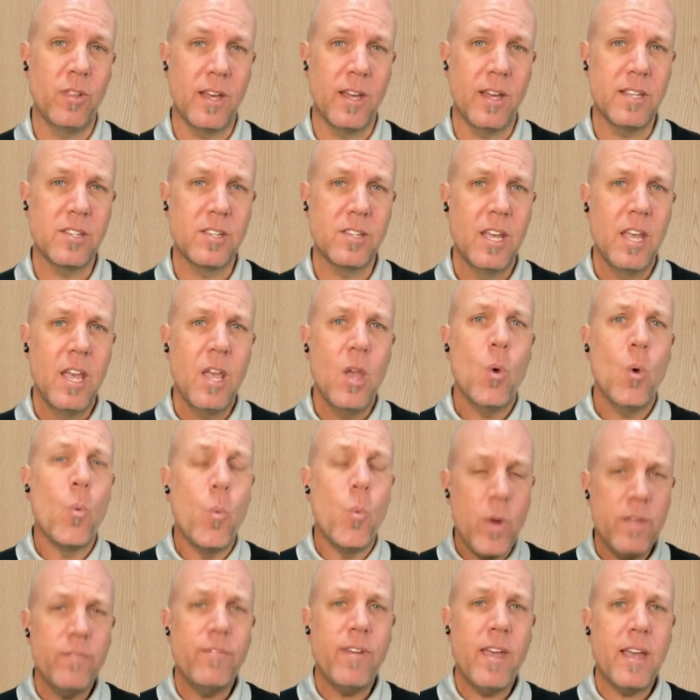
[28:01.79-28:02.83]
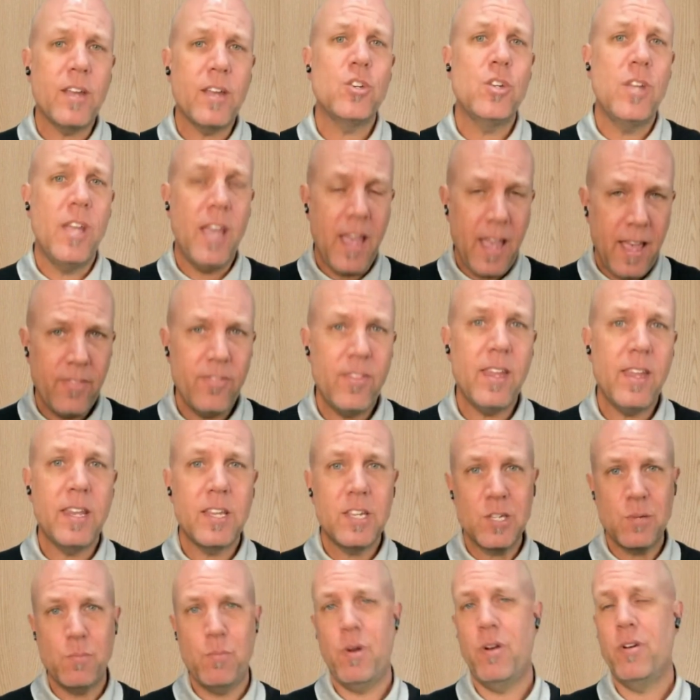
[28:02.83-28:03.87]
us. We've actually had that
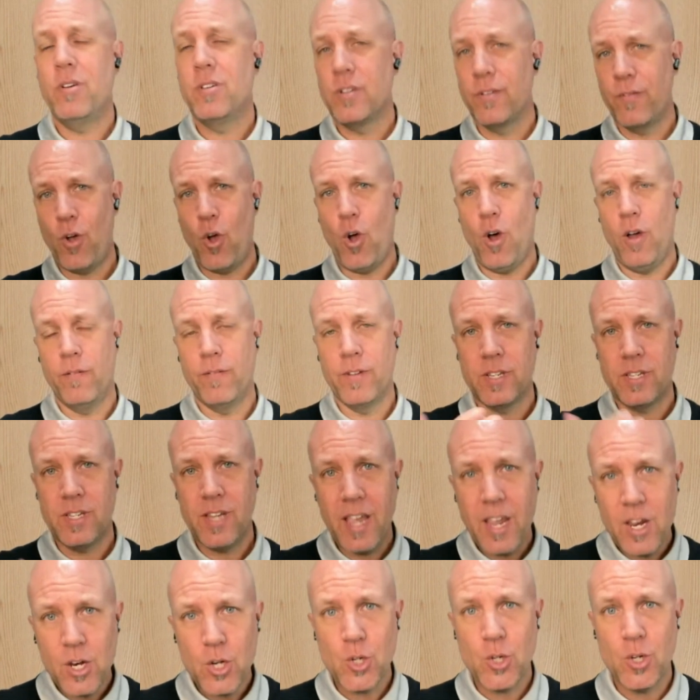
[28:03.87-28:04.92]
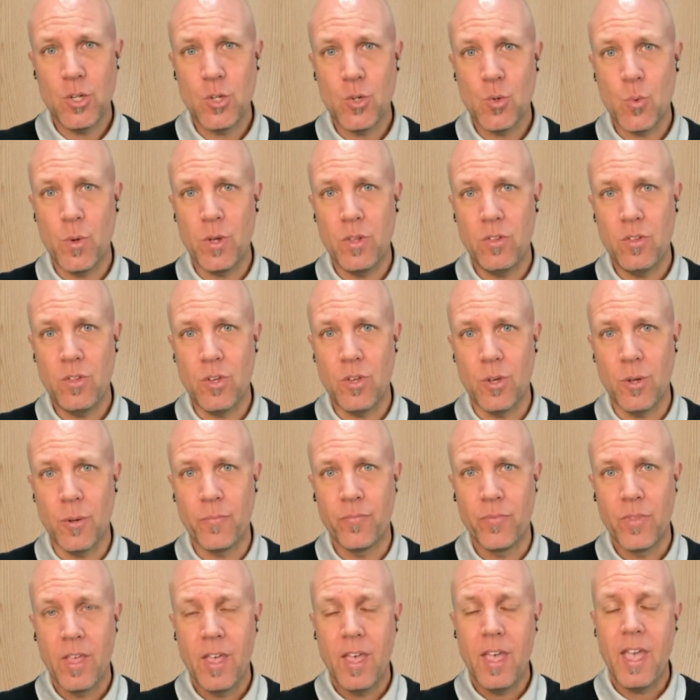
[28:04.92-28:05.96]
experience of conversations with you.
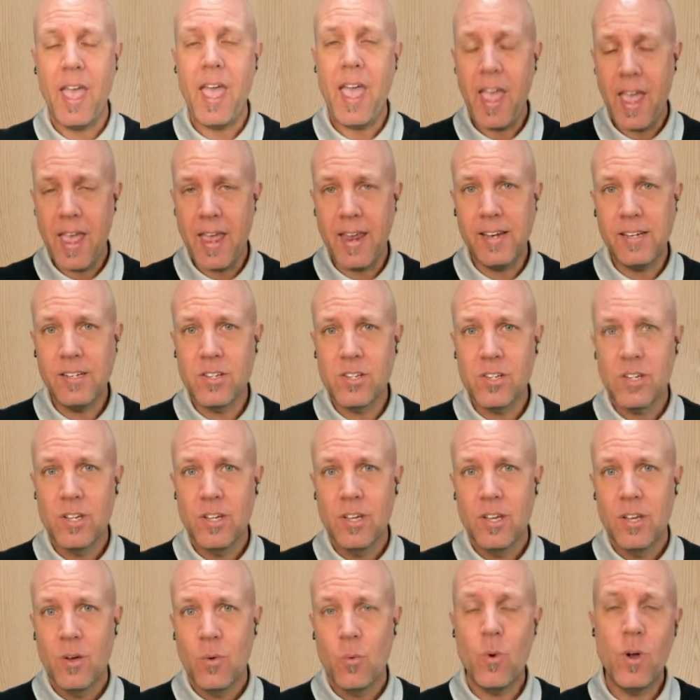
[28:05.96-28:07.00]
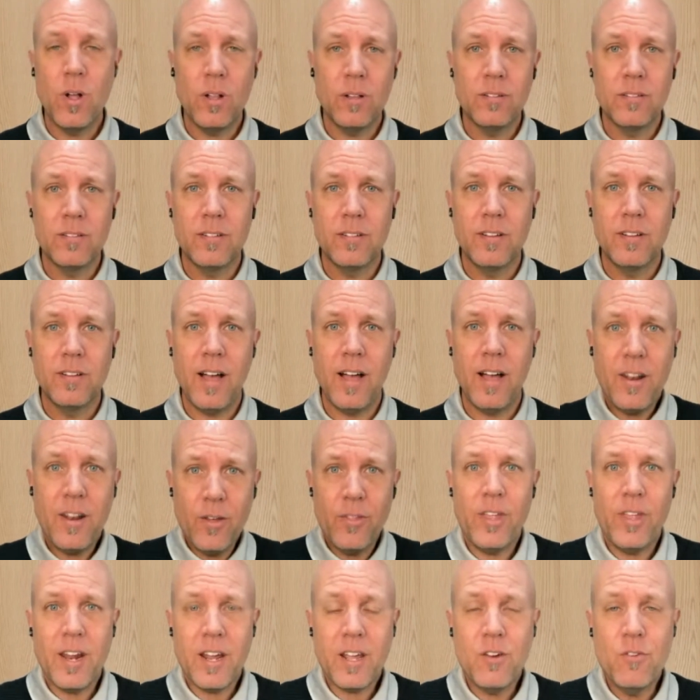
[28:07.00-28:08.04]
And, well, I
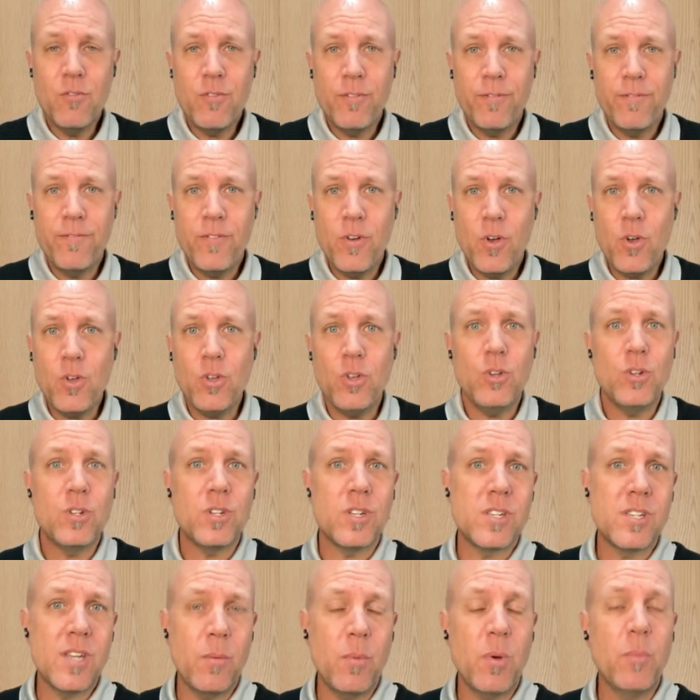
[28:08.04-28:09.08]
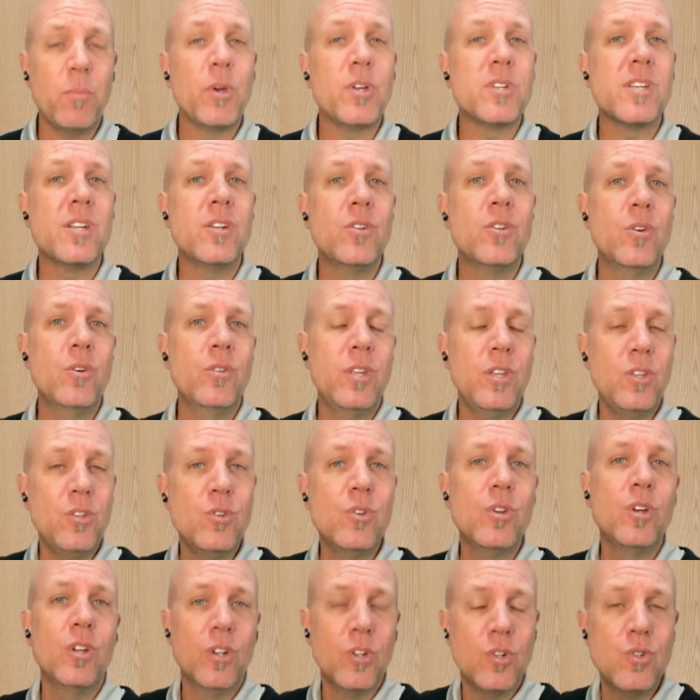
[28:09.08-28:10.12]
know that I can refer you to someone because I know that
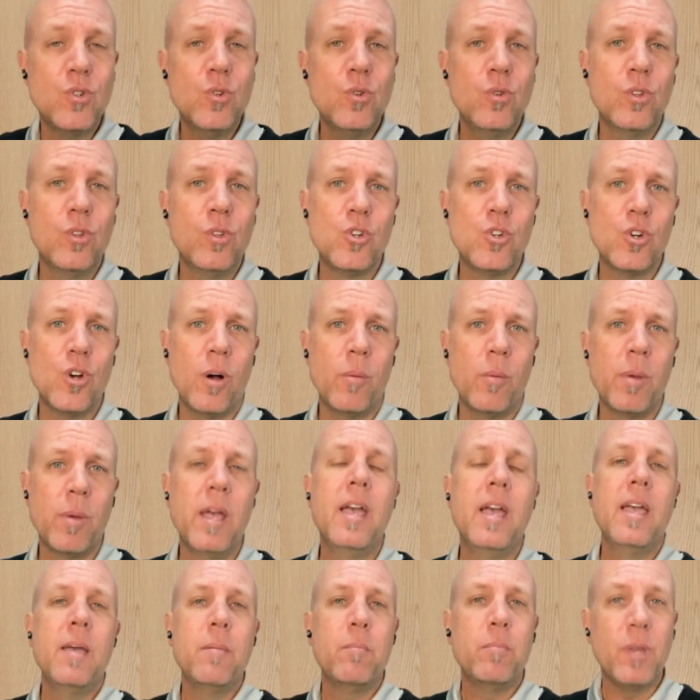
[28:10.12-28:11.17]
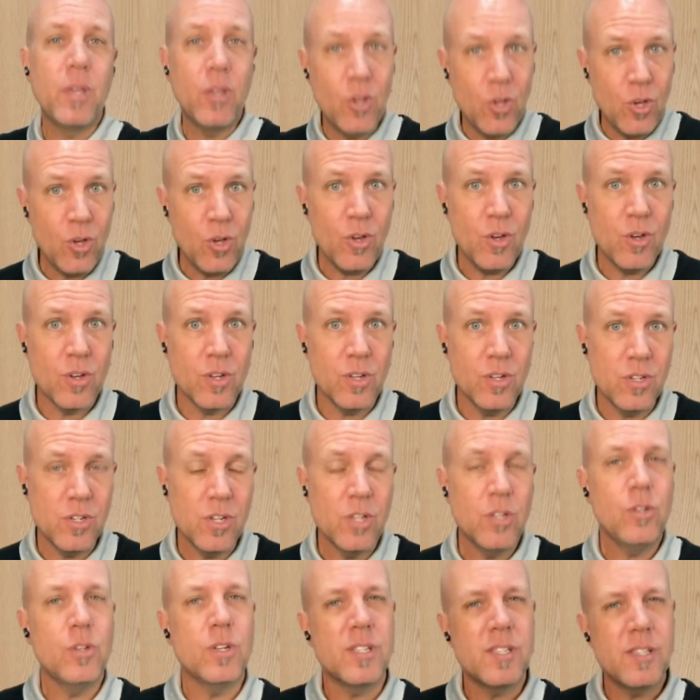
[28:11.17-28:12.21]
you're going to do the job because
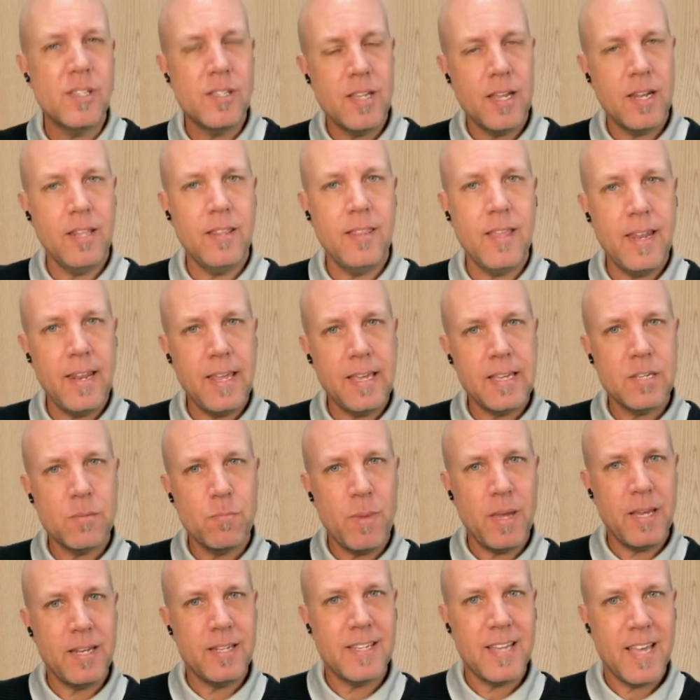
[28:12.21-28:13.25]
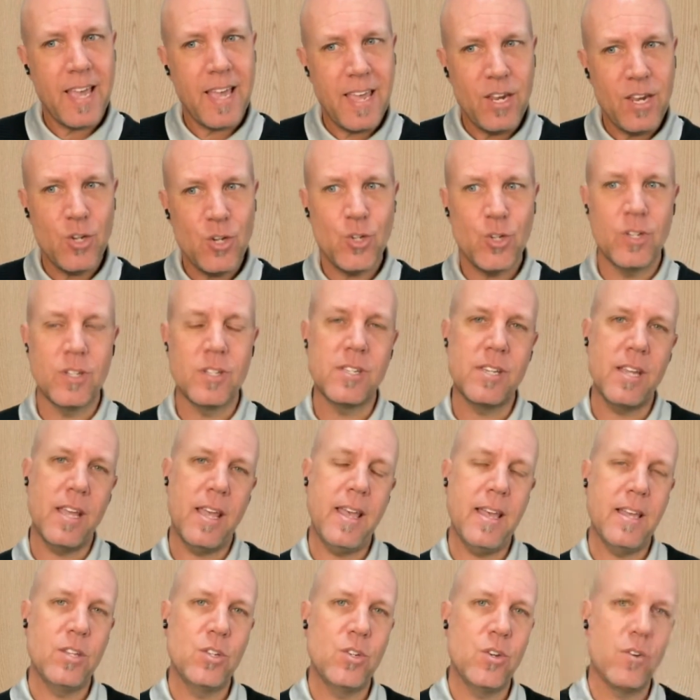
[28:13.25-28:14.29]
you're setting that expectations
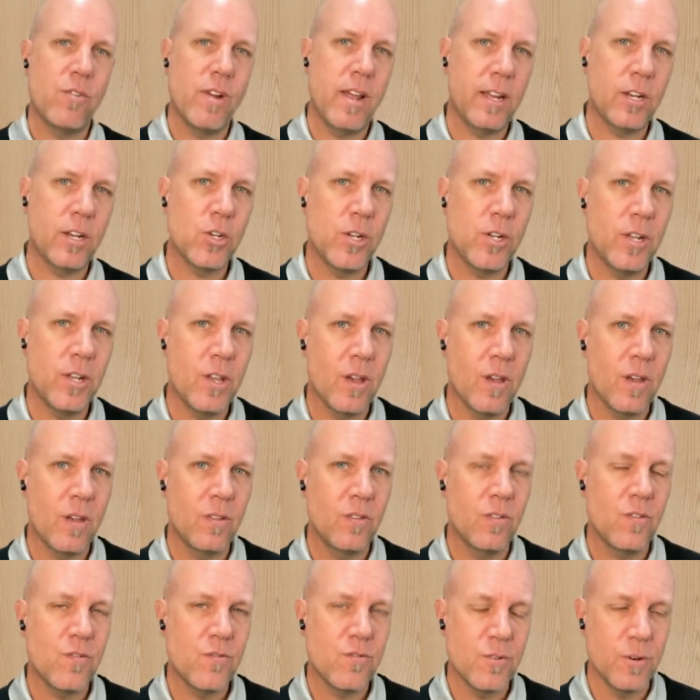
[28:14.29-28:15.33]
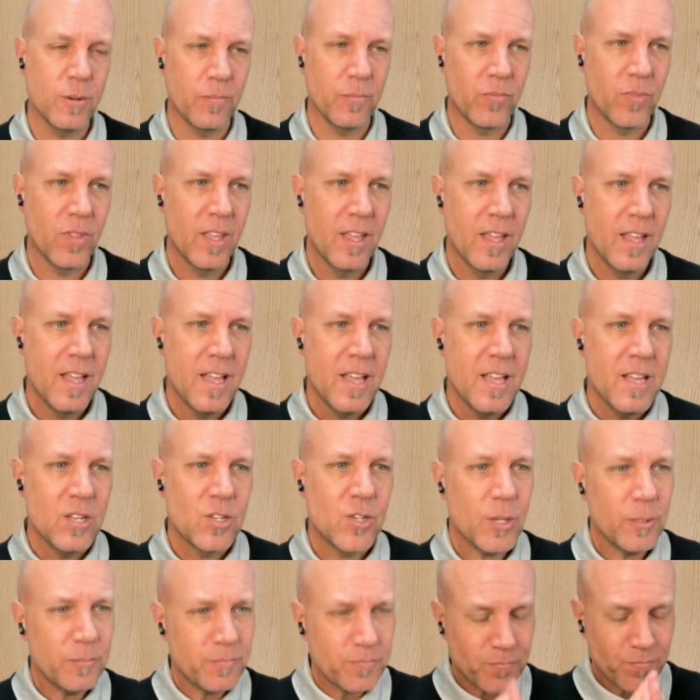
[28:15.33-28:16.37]
as you're actually going through.
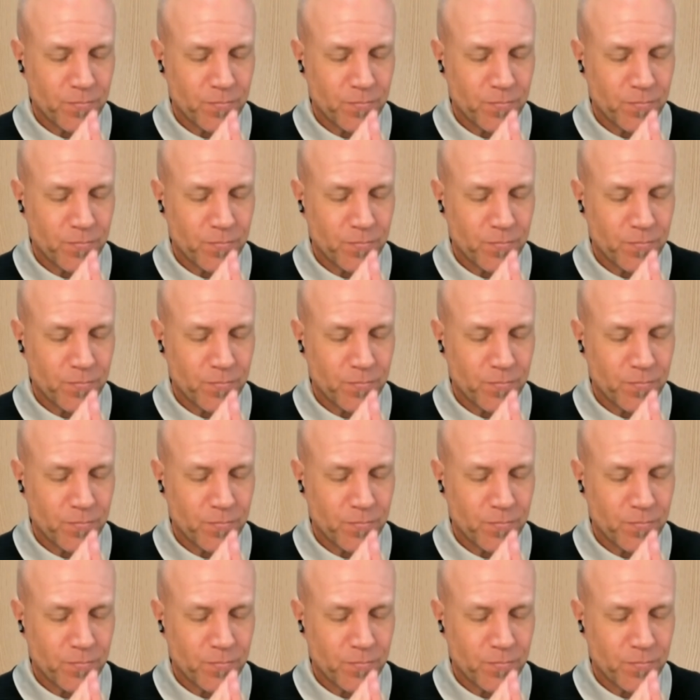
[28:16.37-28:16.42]
So